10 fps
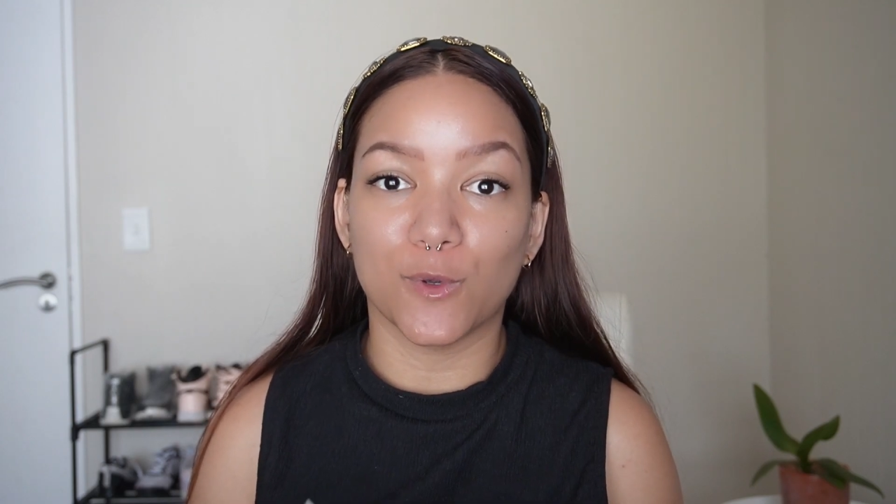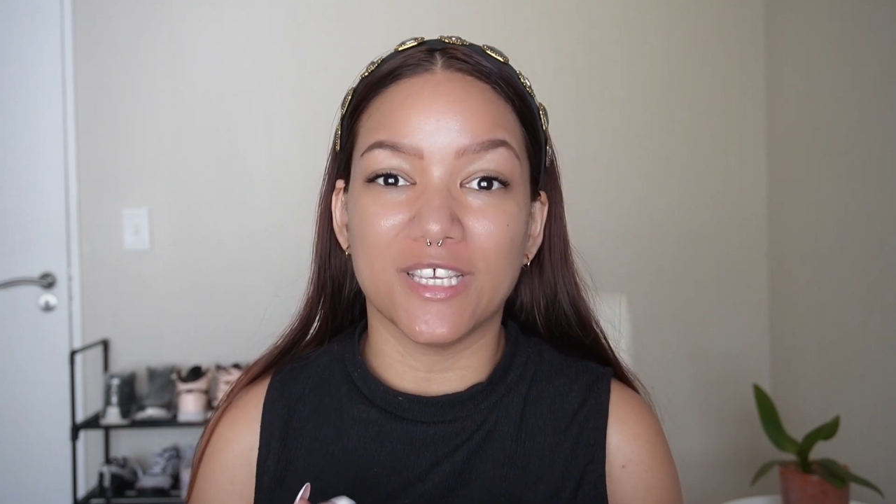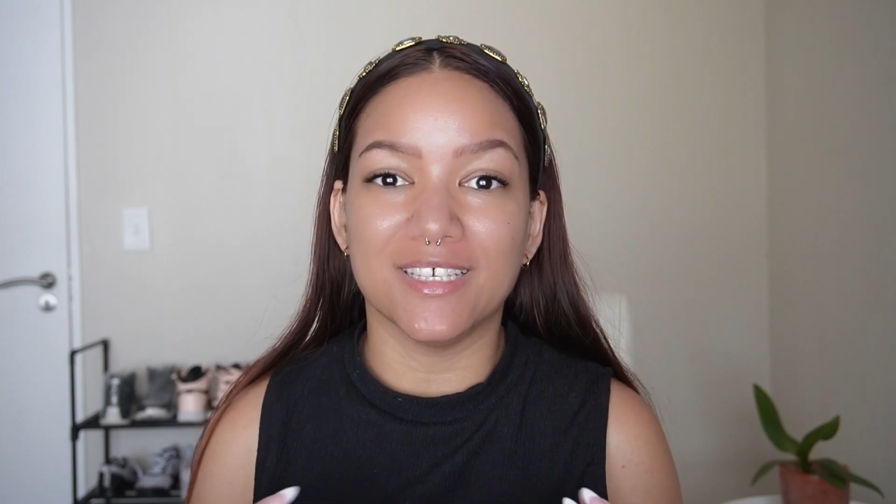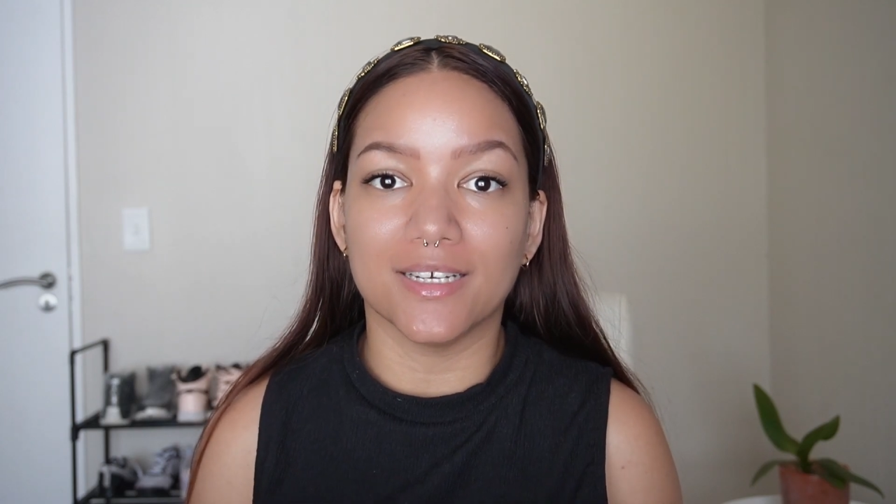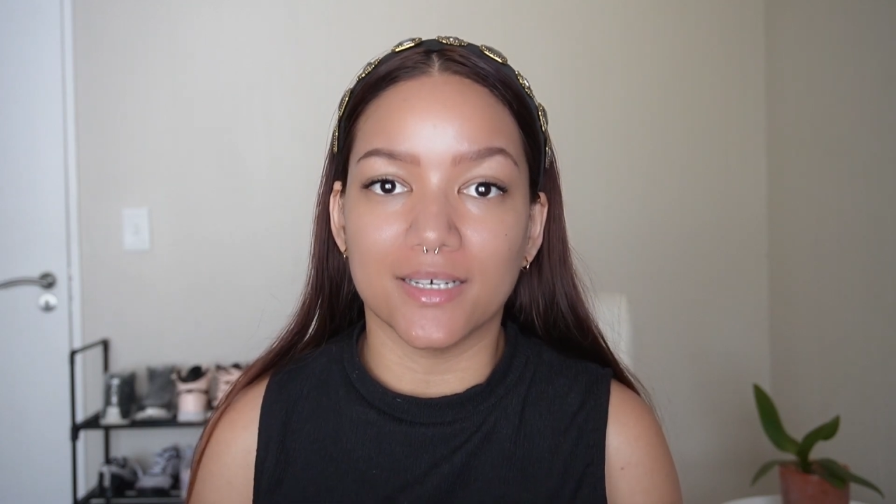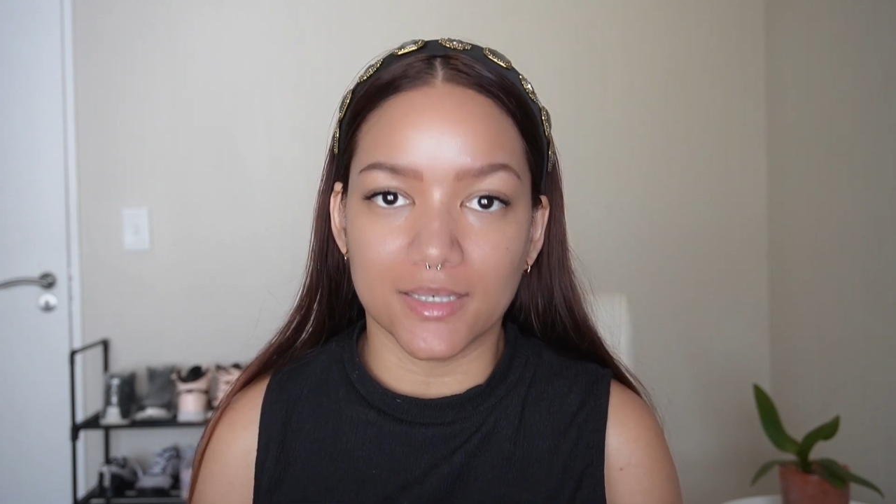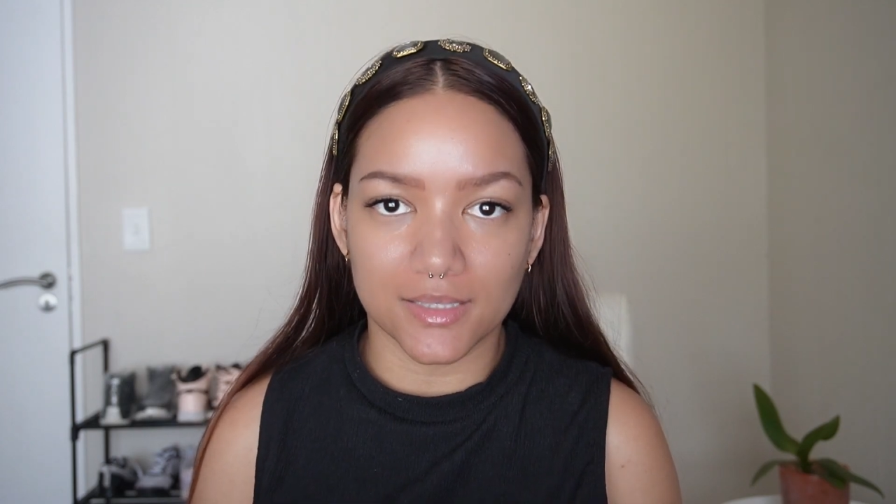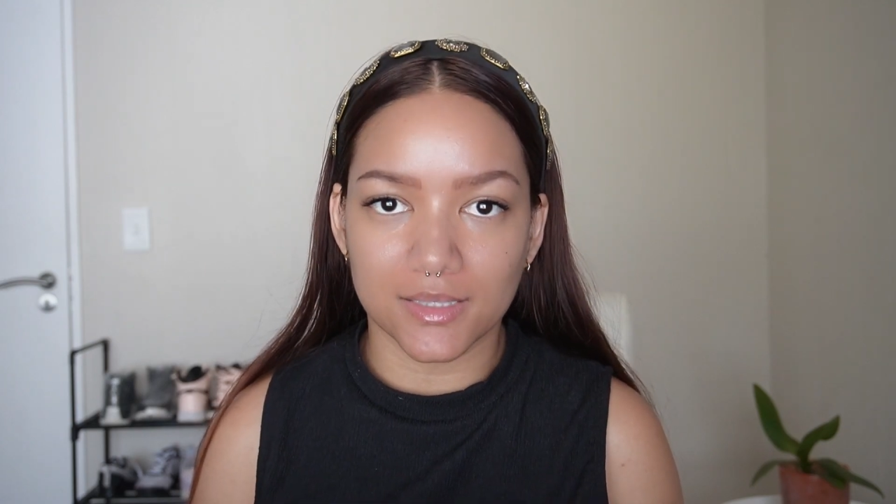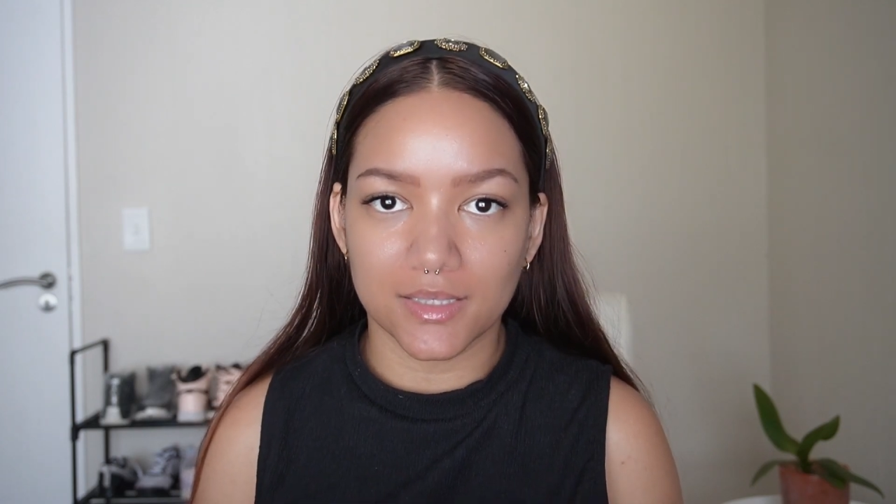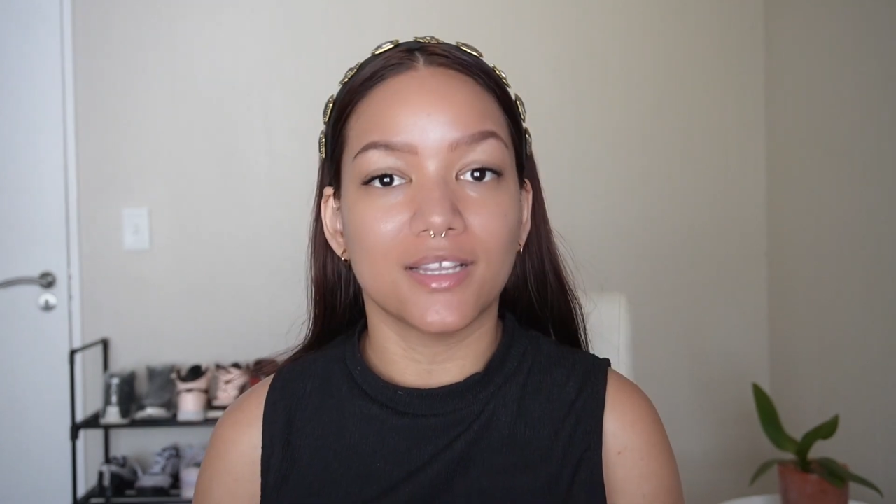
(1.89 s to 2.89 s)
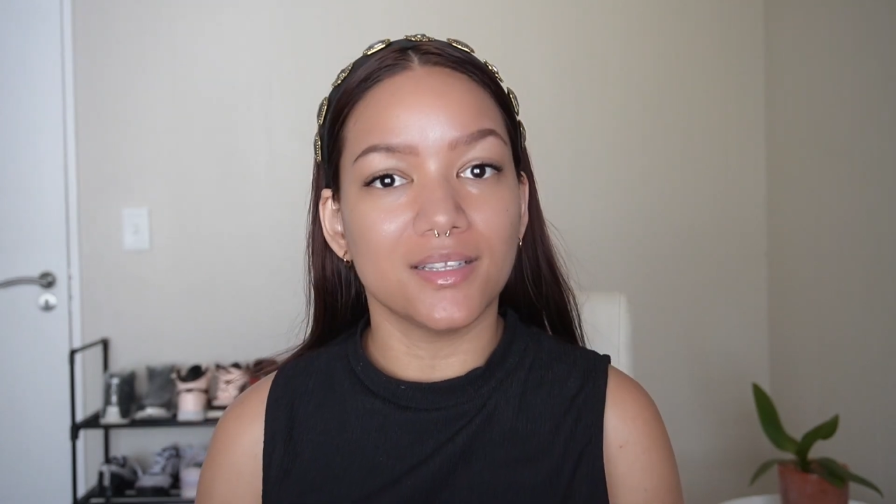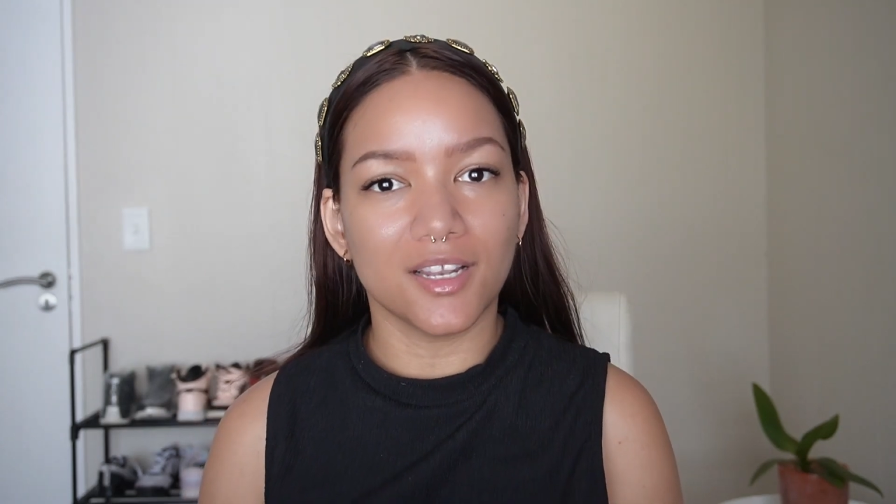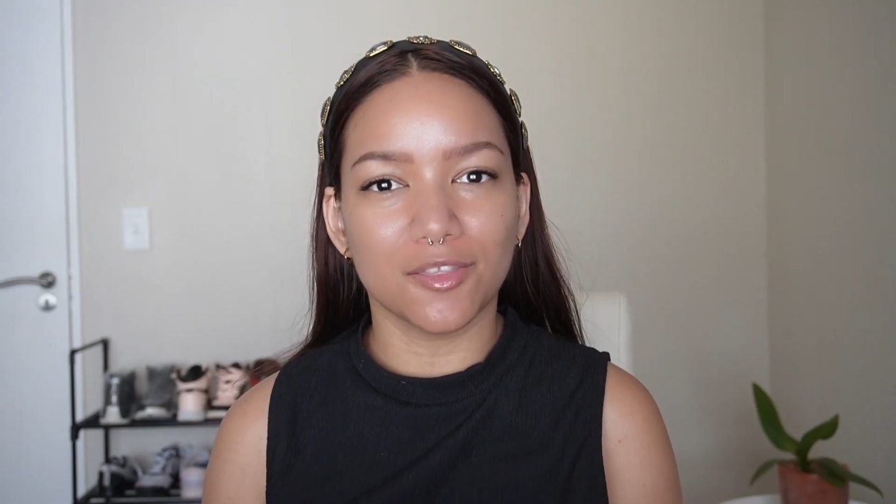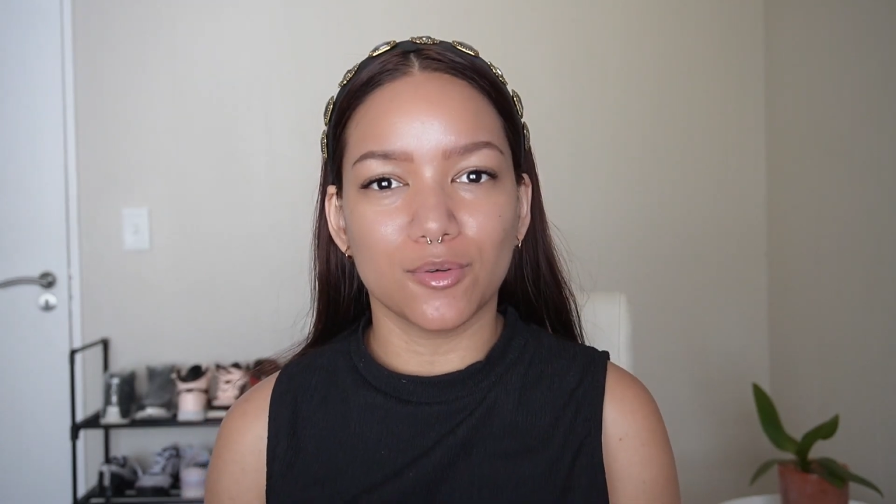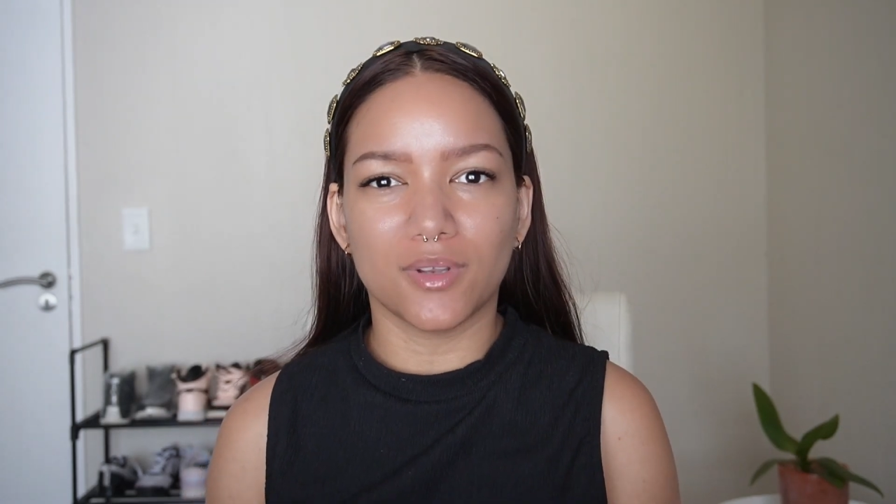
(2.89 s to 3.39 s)
for years until
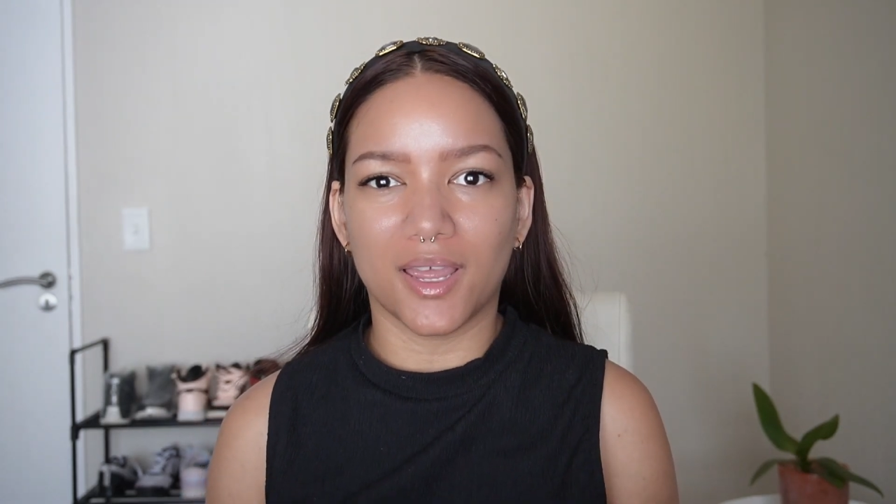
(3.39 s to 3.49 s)
I thought,